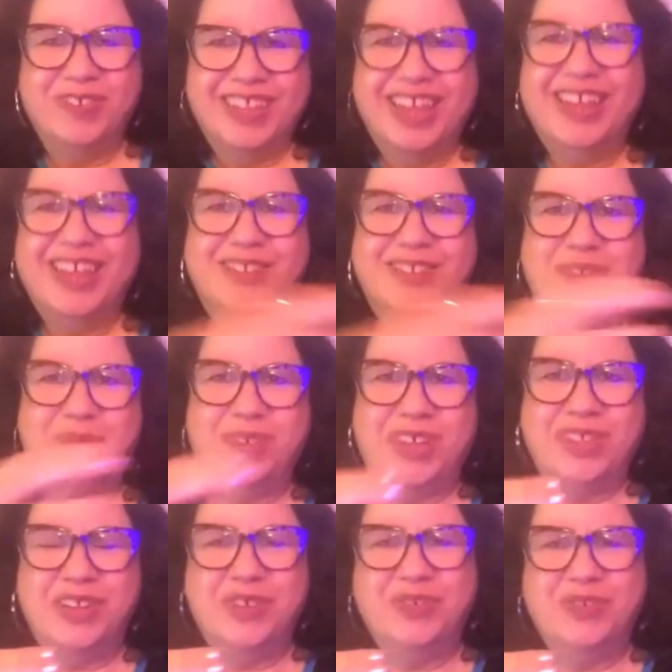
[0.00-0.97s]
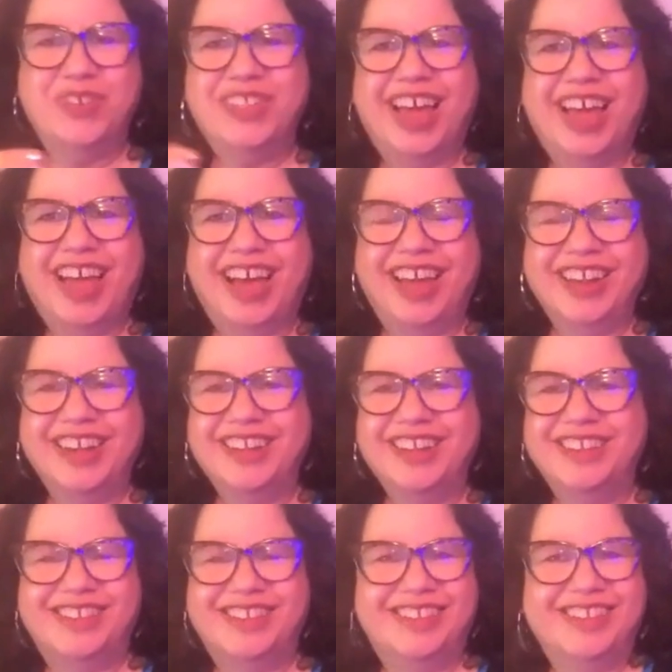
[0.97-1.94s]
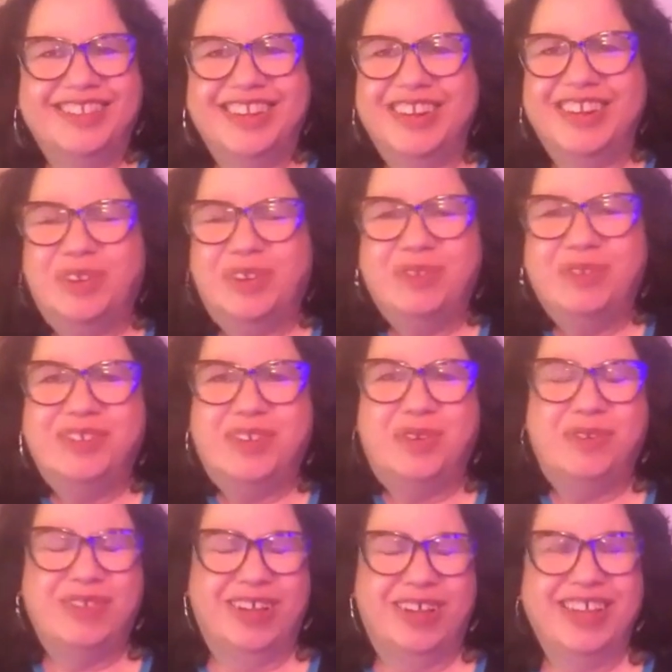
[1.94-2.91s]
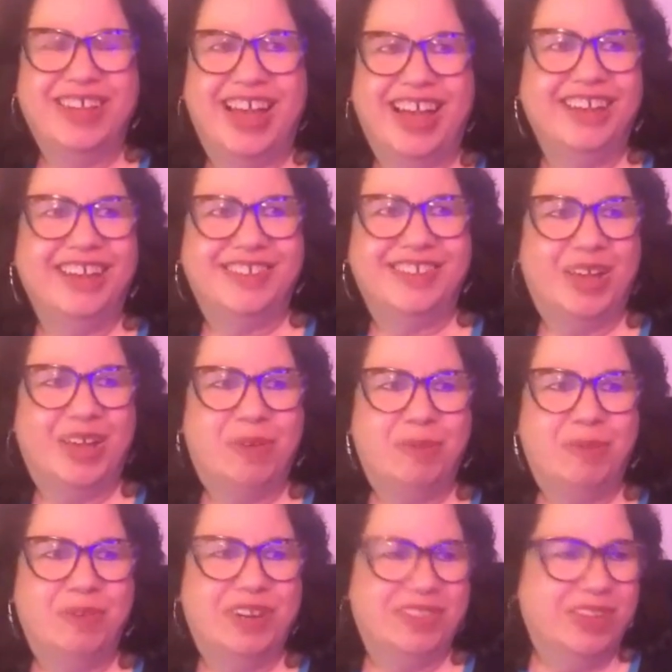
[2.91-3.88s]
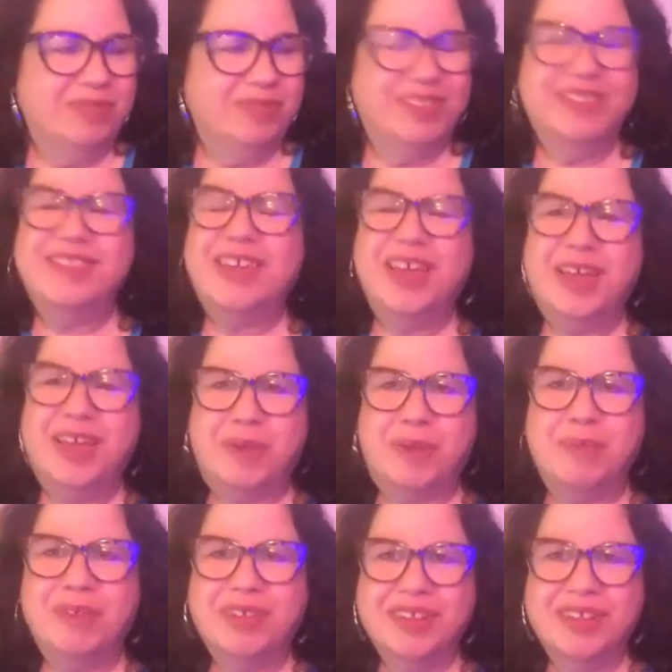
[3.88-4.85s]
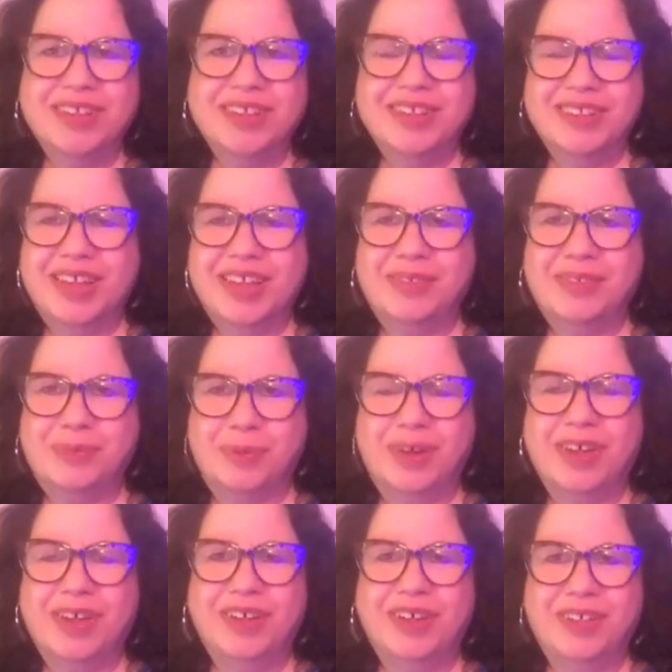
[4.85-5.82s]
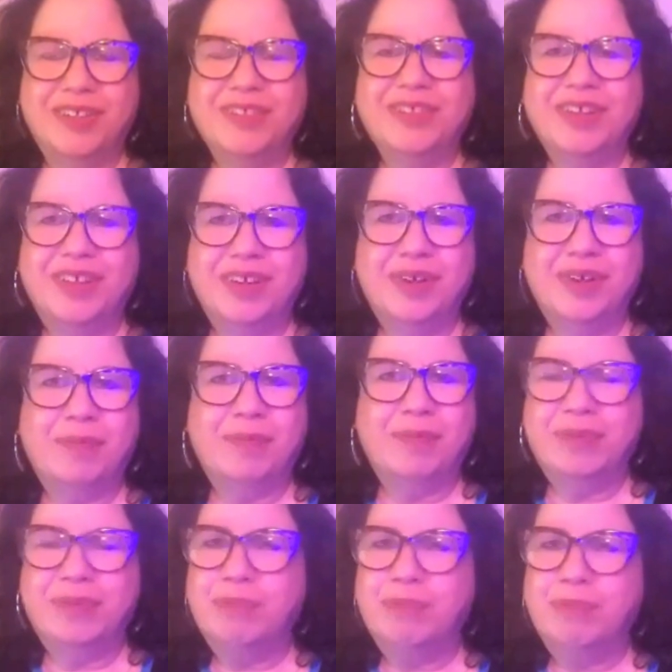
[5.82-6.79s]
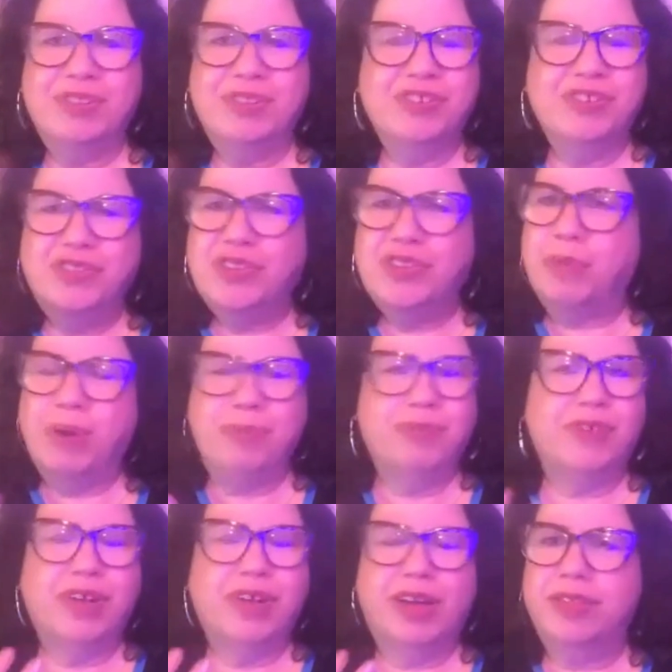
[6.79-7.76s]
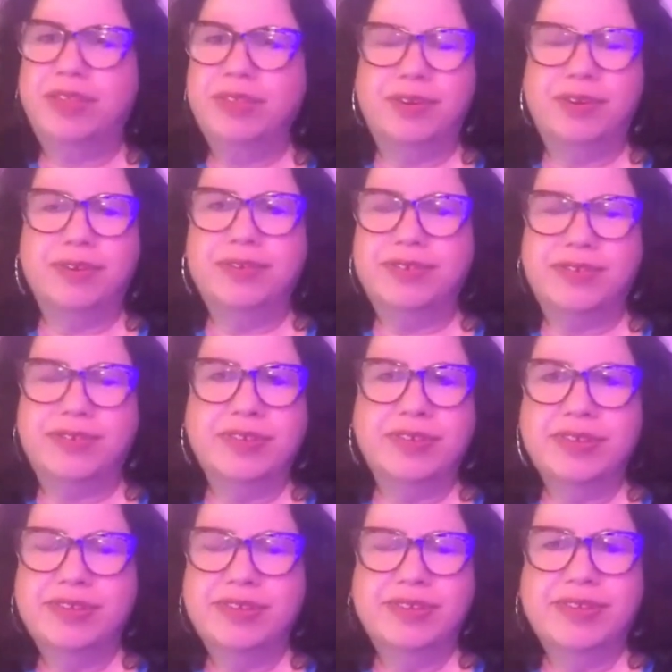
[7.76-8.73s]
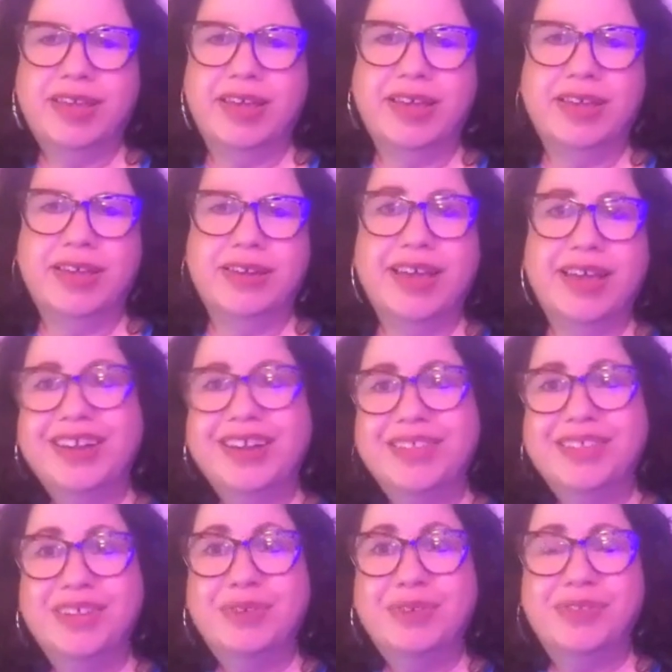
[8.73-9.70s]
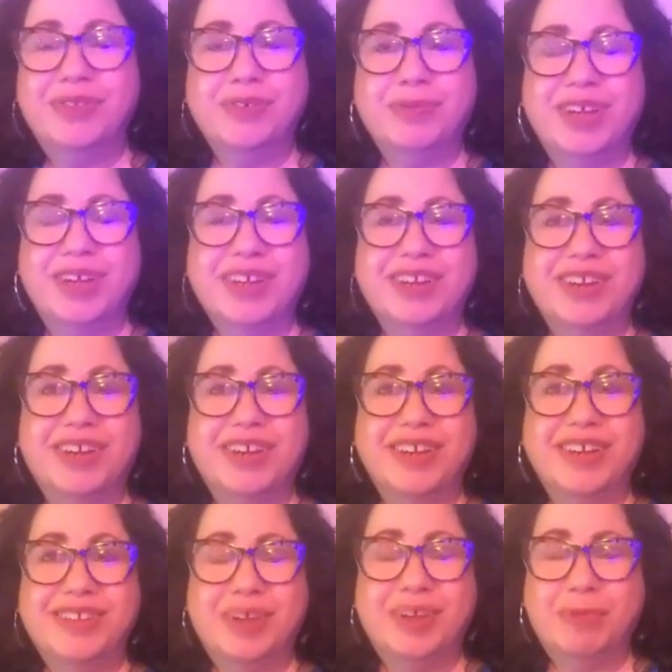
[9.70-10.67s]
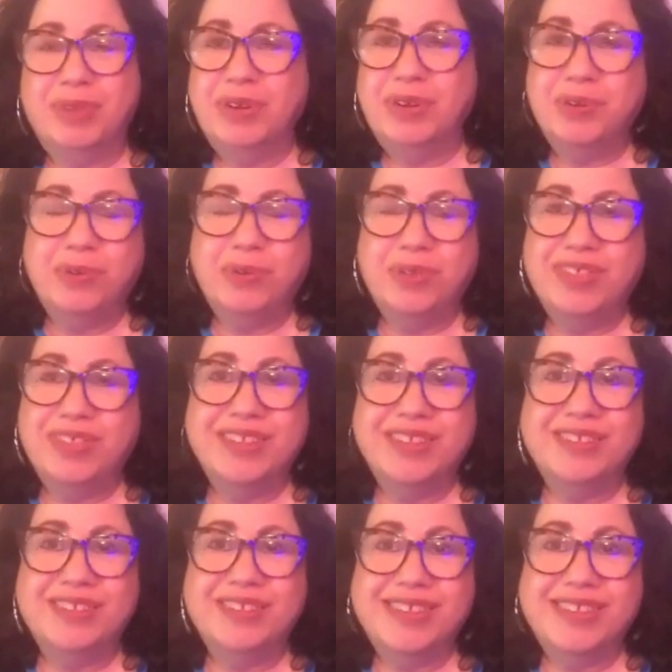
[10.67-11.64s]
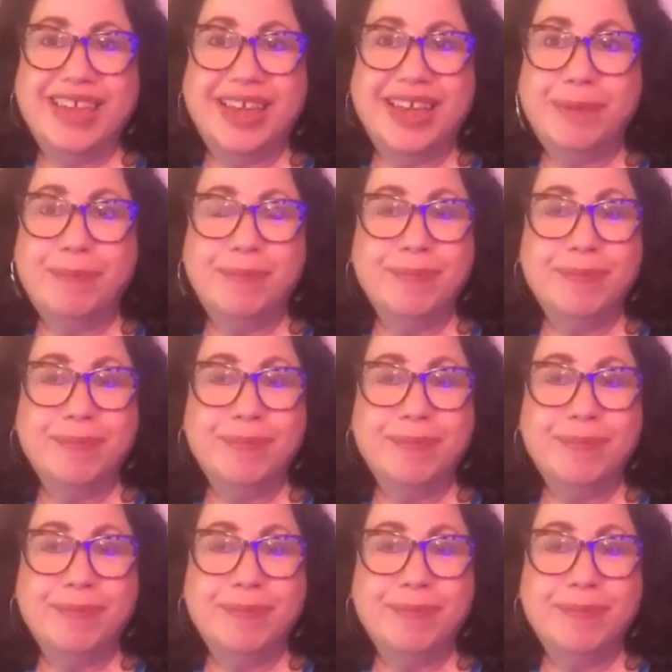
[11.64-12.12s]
this, a village for that. It's, yes, I would love the same as well. But just show up for others. And I think also recognize that we don't all think the same,